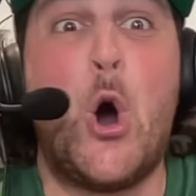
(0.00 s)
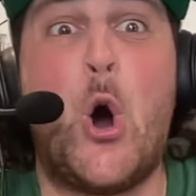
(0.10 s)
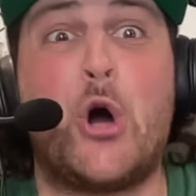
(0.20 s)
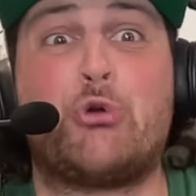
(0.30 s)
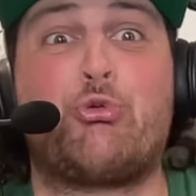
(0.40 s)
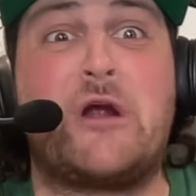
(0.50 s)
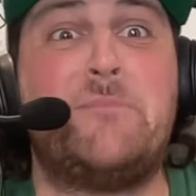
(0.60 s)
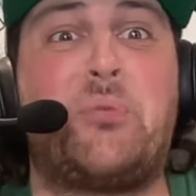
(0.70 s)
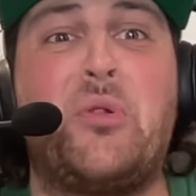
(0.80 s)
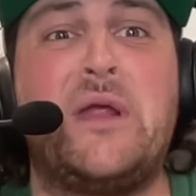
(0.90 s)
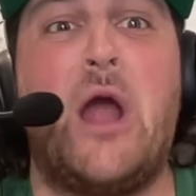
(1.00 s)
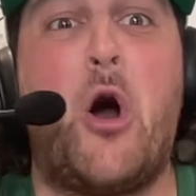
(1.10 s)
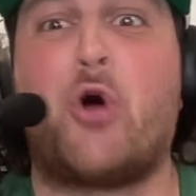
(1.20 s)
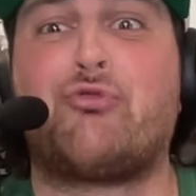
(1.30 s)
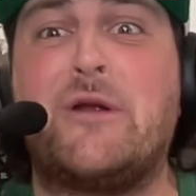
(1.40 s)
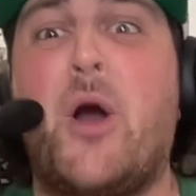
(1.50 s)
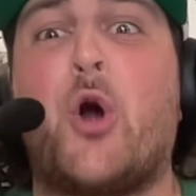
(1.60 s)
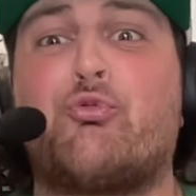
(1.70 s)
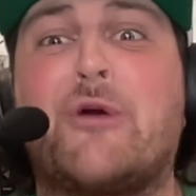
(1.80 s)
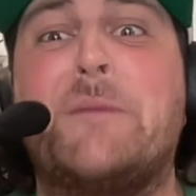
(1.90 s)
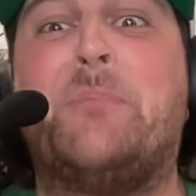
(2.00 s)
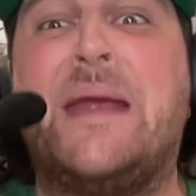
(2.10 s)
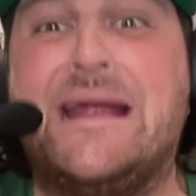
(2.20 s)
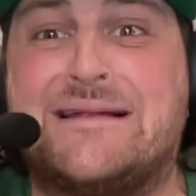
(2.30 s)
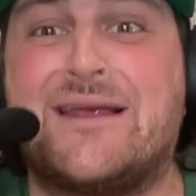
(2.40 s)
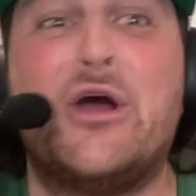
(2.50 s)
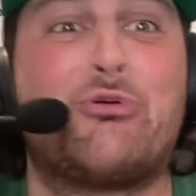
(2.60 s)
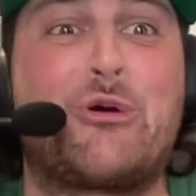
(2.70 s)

on repeat. Uh, re, on repeat.